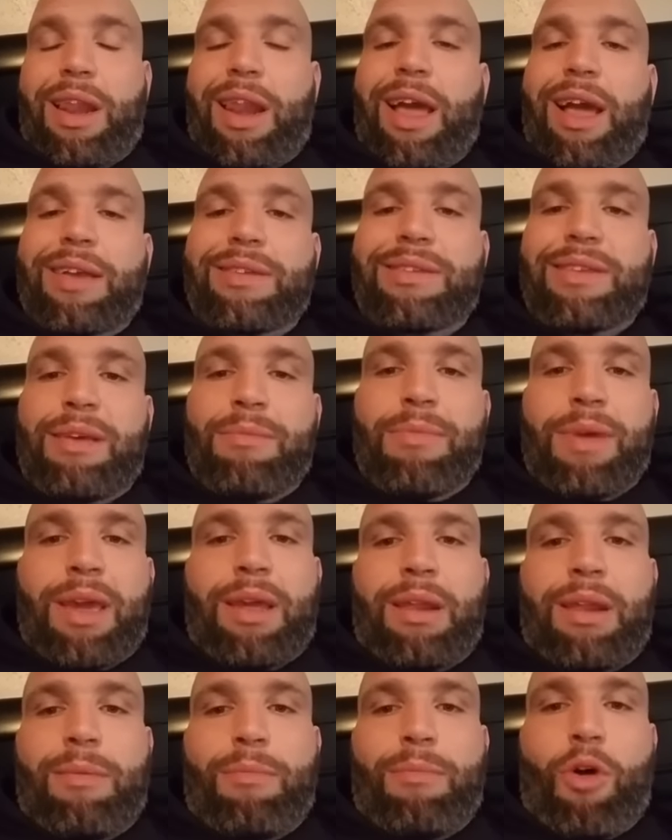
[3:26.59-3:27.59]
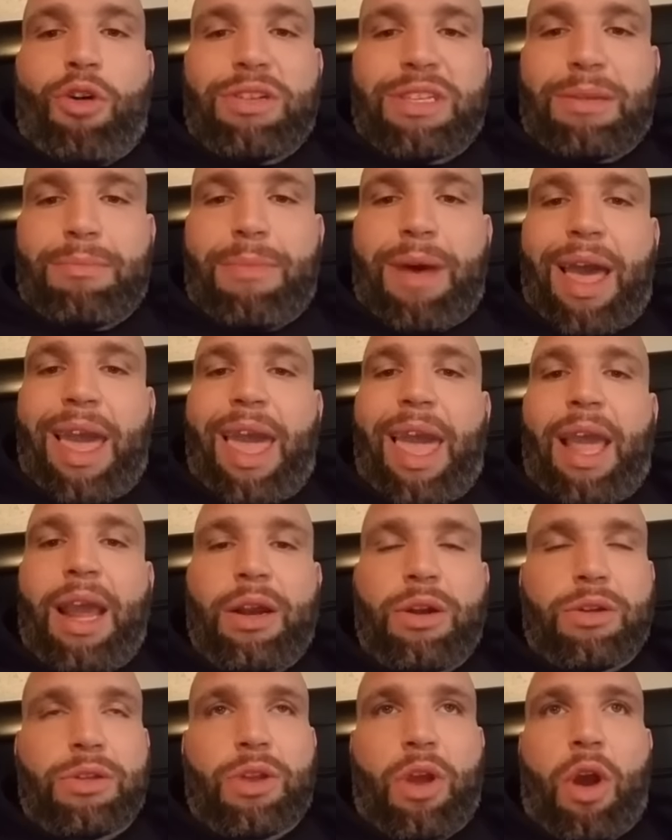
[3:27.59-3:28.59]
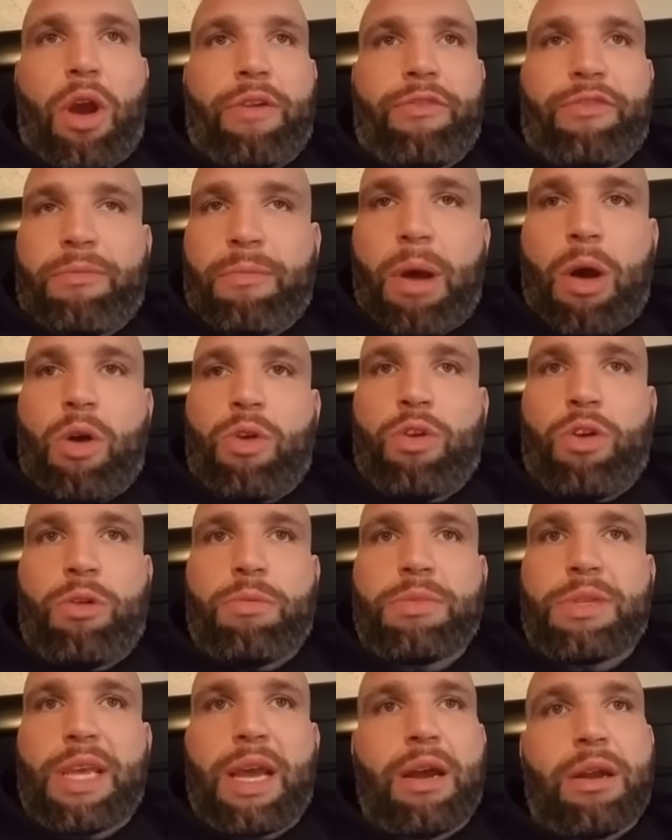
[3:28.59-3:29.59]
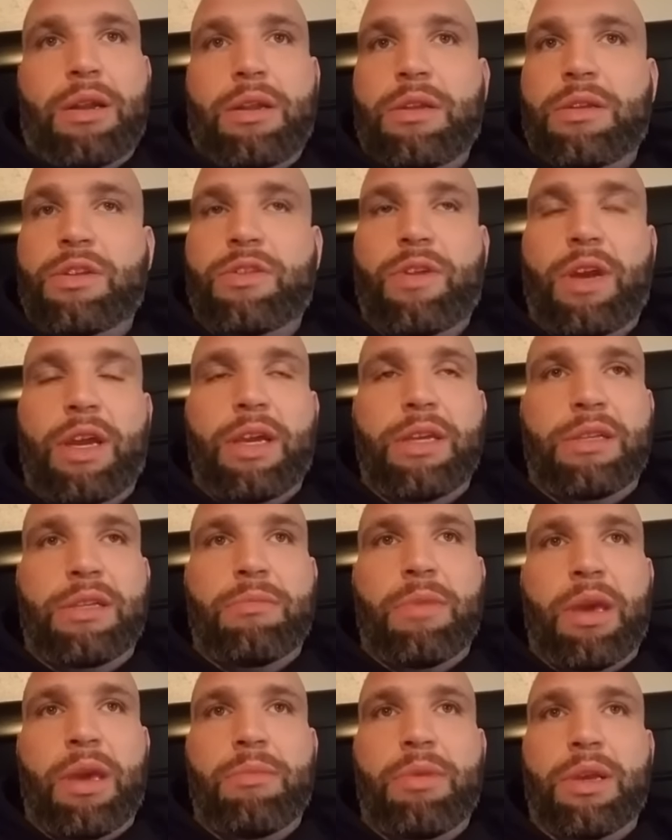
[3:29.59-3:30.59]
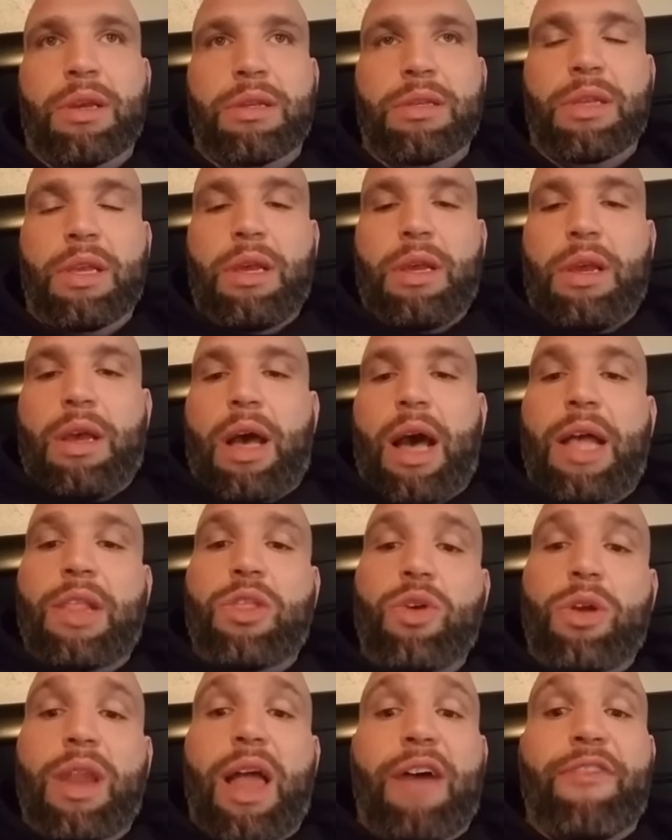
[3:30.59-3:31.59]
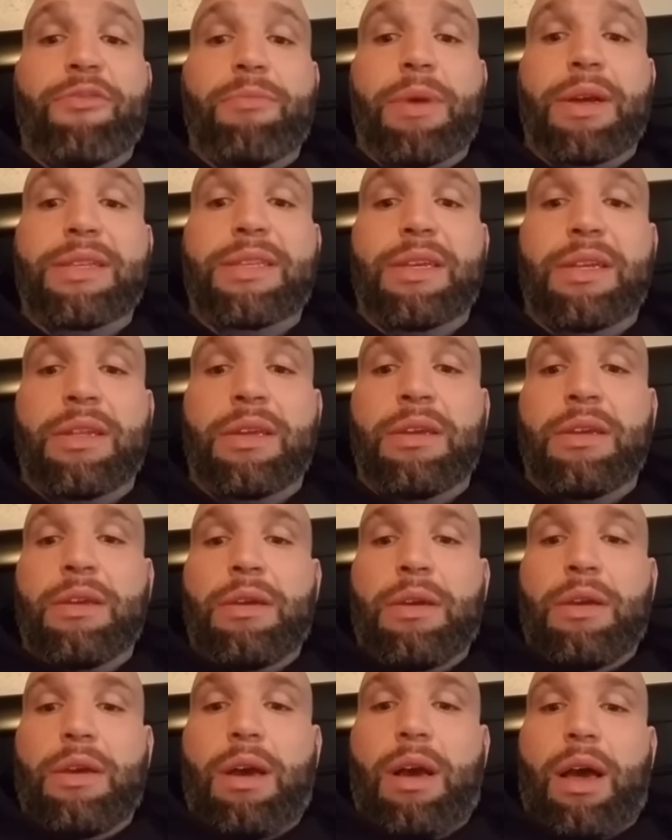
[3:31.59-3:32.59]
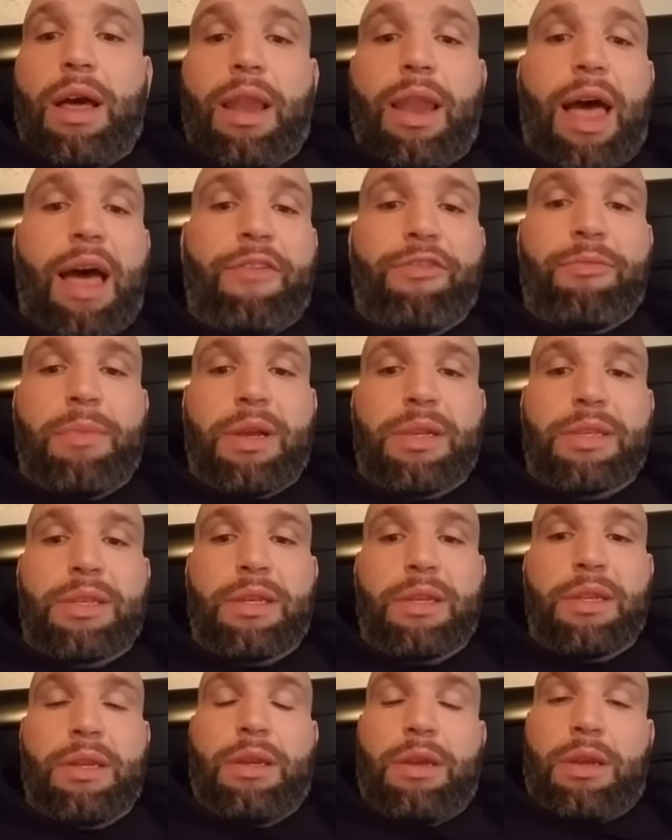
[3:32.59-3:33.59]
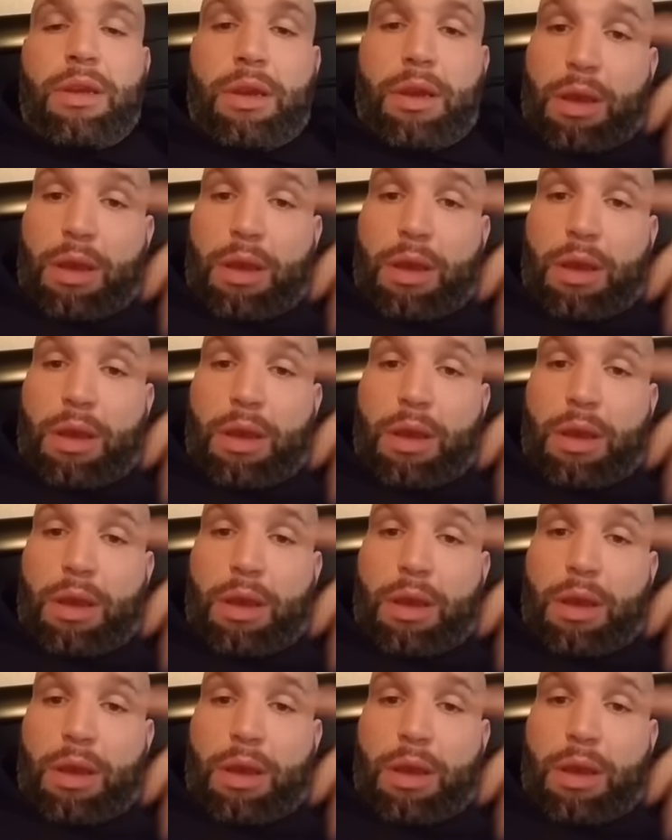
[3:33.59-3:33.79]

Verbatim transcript: like I said, man, most of my haters are from my own hometown, and it's crazy, man, because I do a lot for my city, a lot for my city,